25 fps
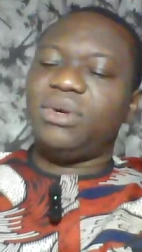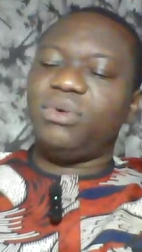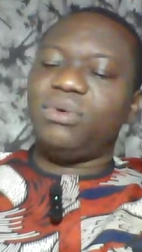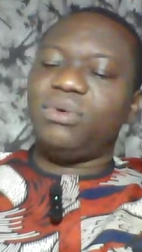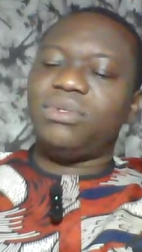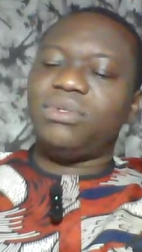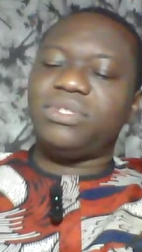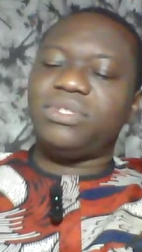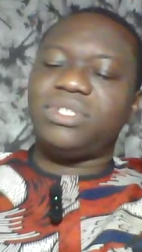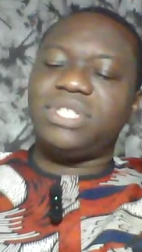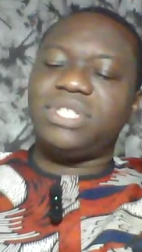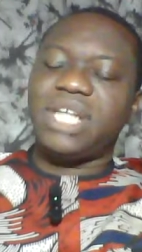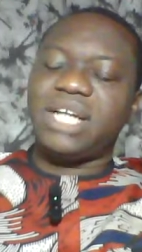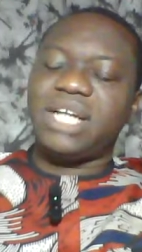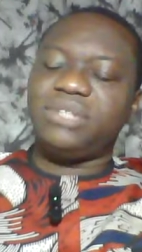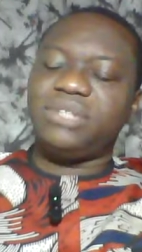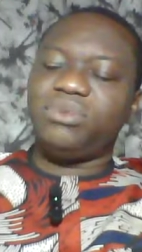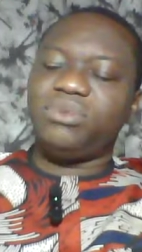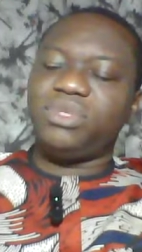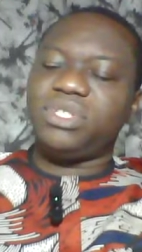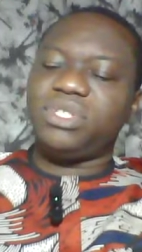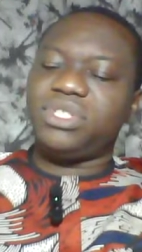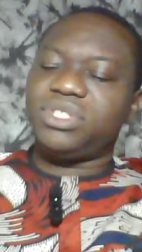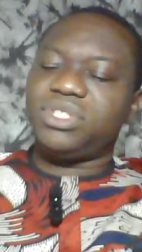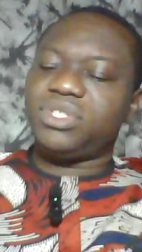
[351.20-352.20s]
We'll
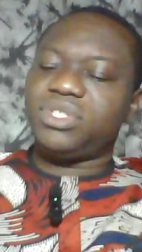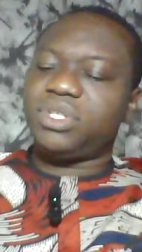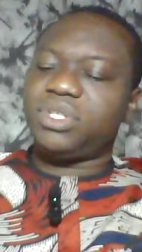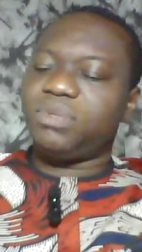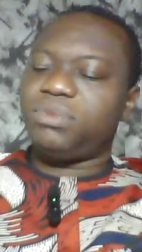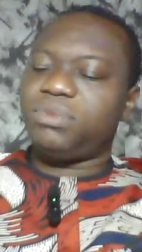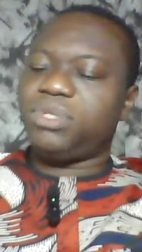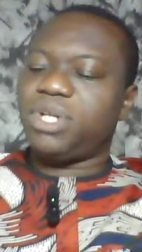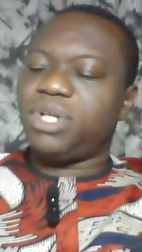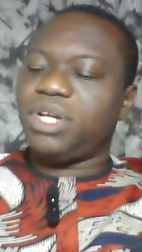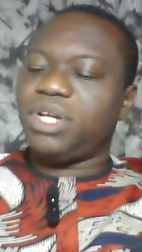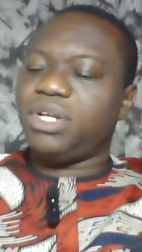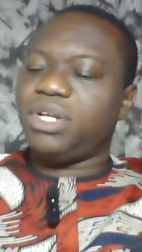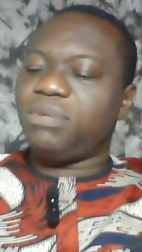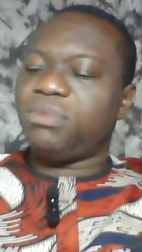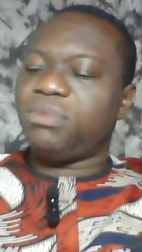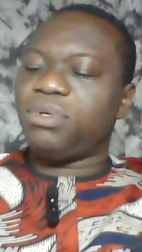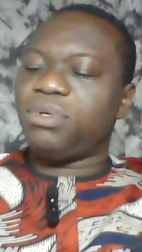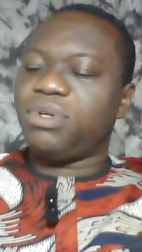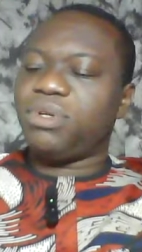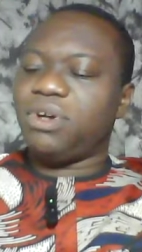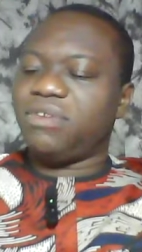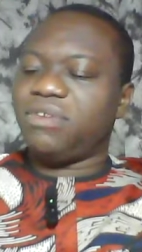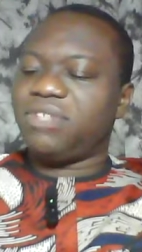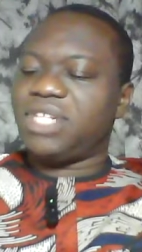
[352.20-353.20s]
start with the scripture in the
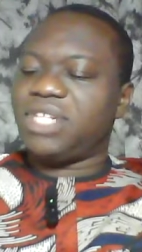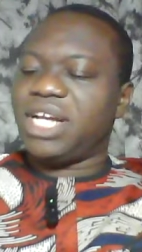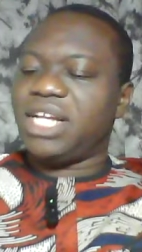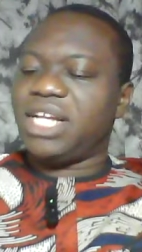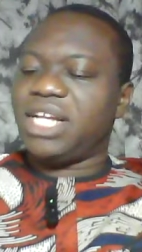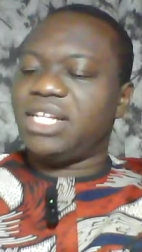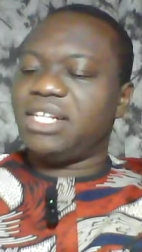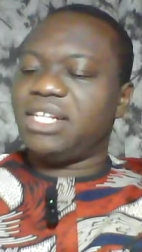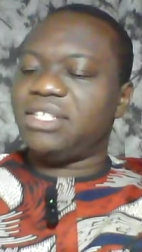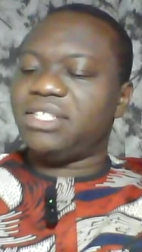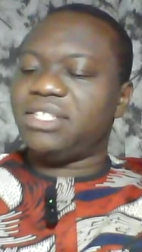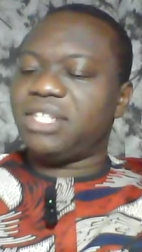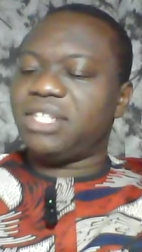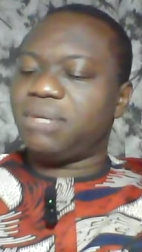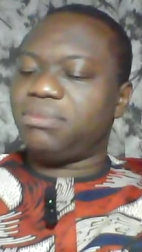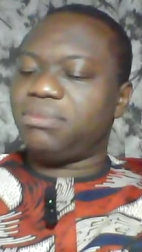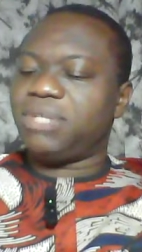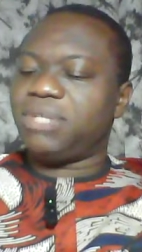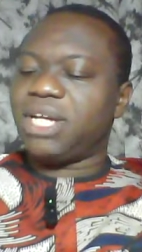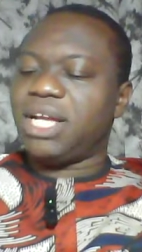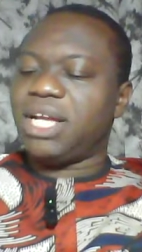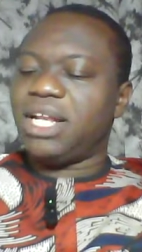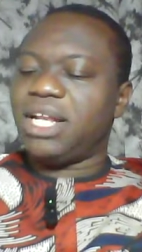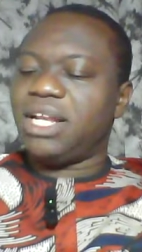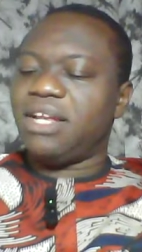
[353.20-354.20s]
book of Daniel,
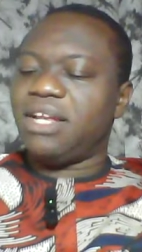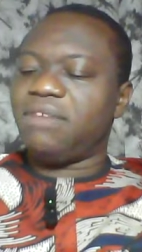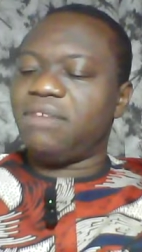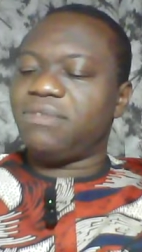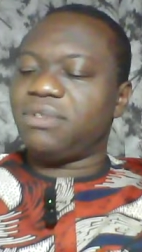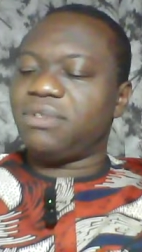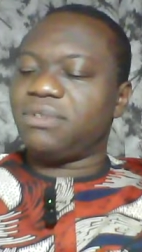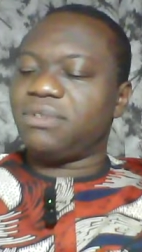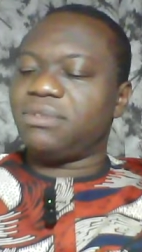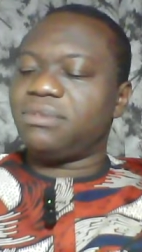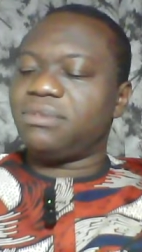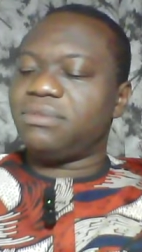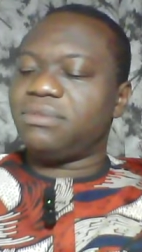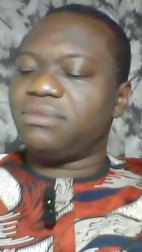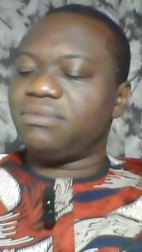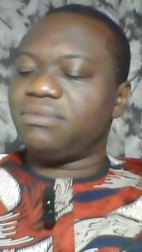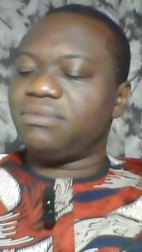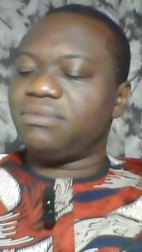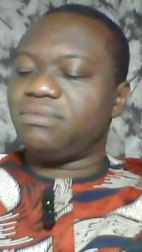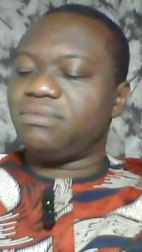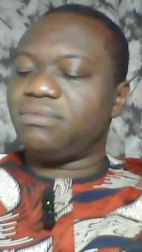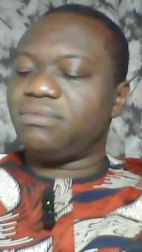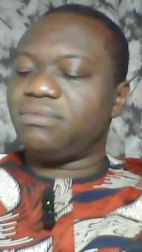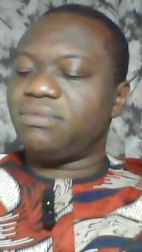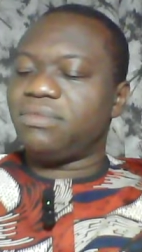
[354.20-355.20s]
chapter 11,
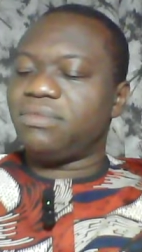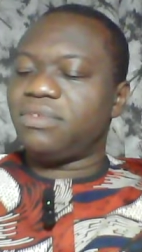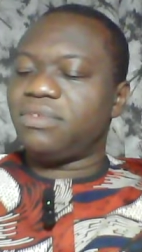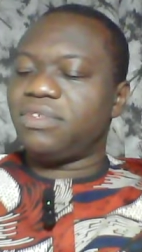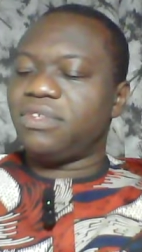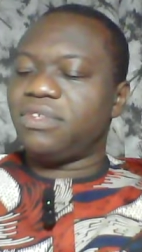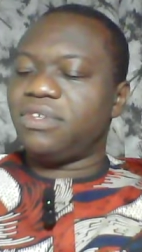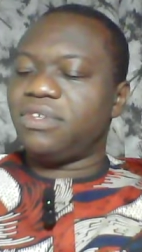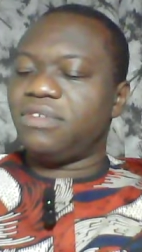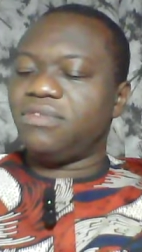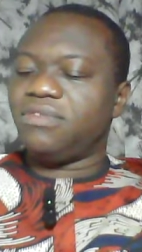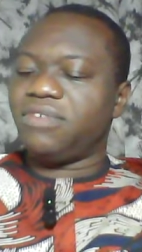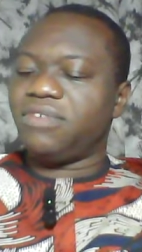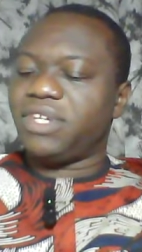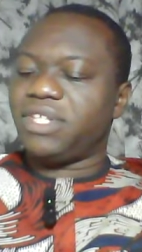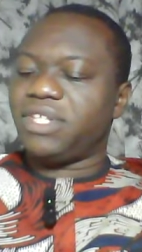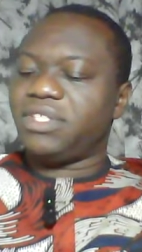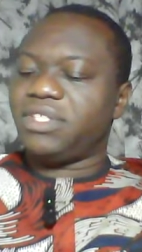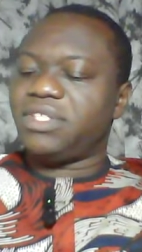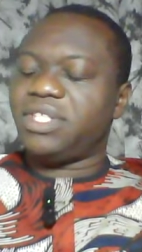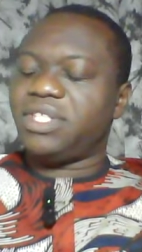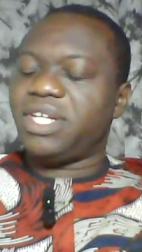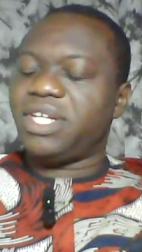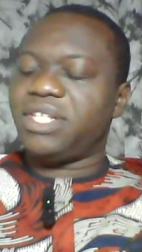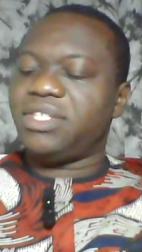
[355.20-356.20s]

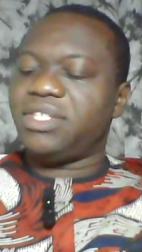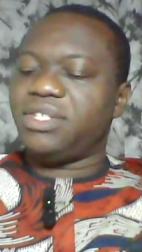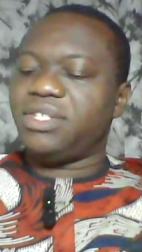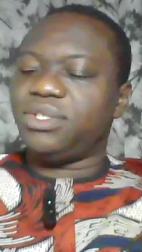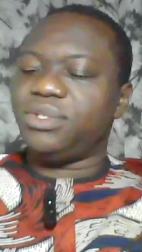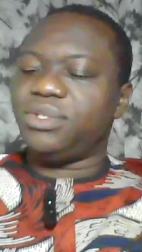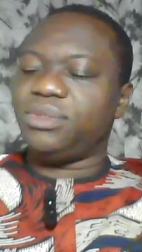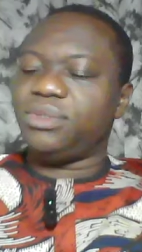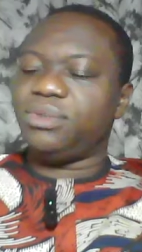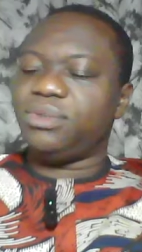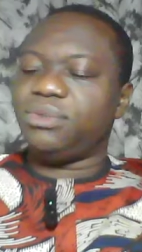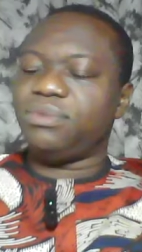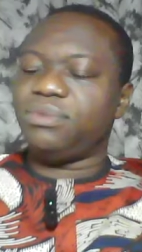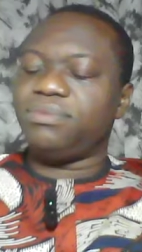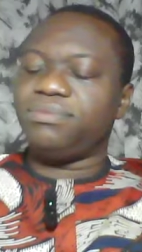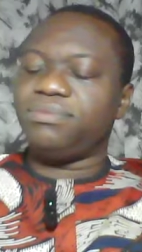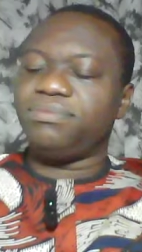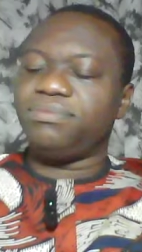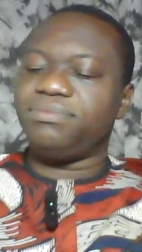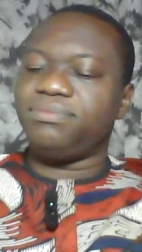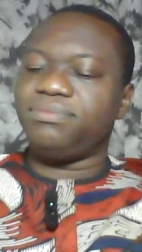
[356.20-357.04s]
verse 32